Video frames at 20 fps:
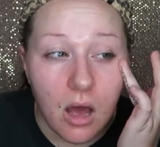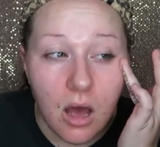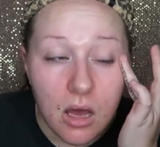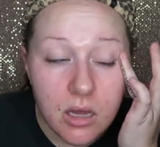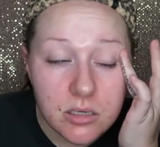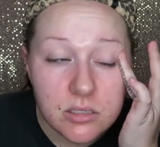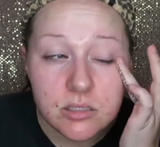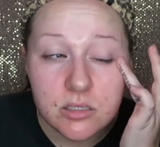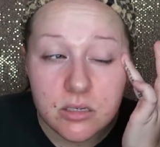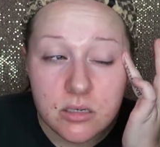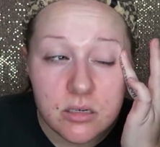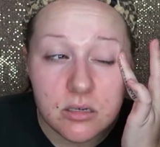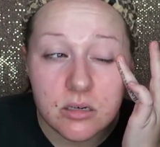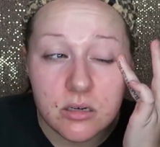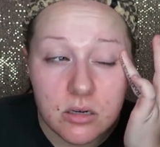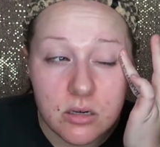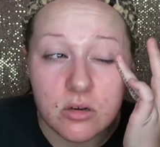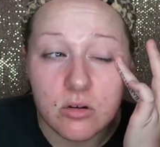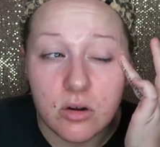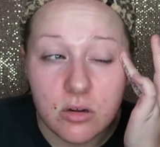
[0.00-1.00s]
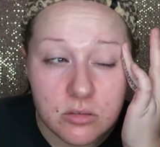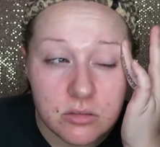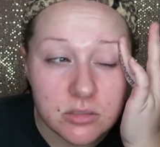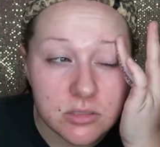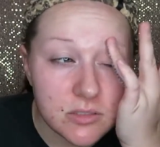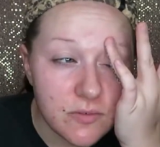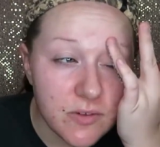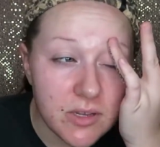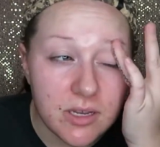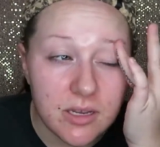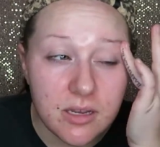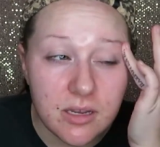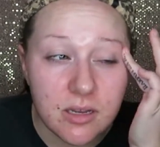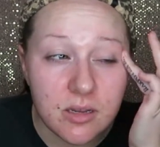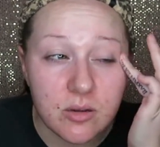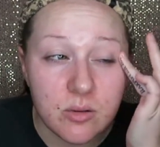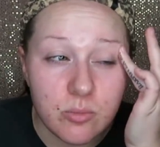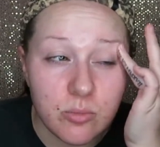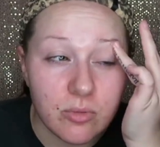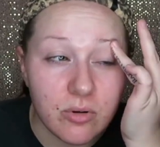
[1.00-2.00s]
under crow's
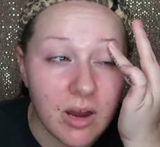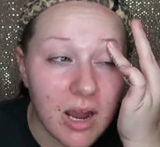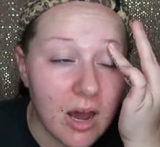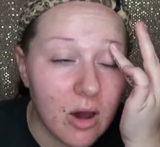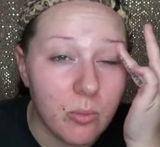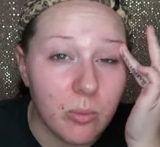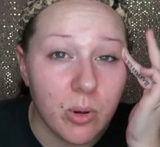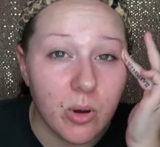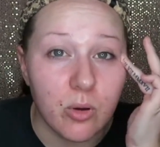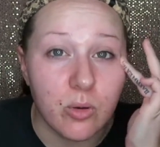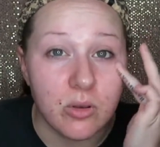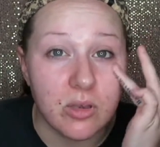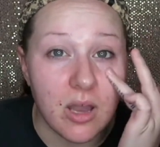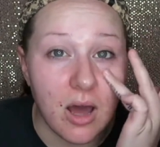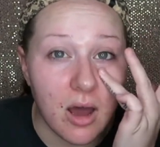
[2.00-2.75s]
feet, brow bone,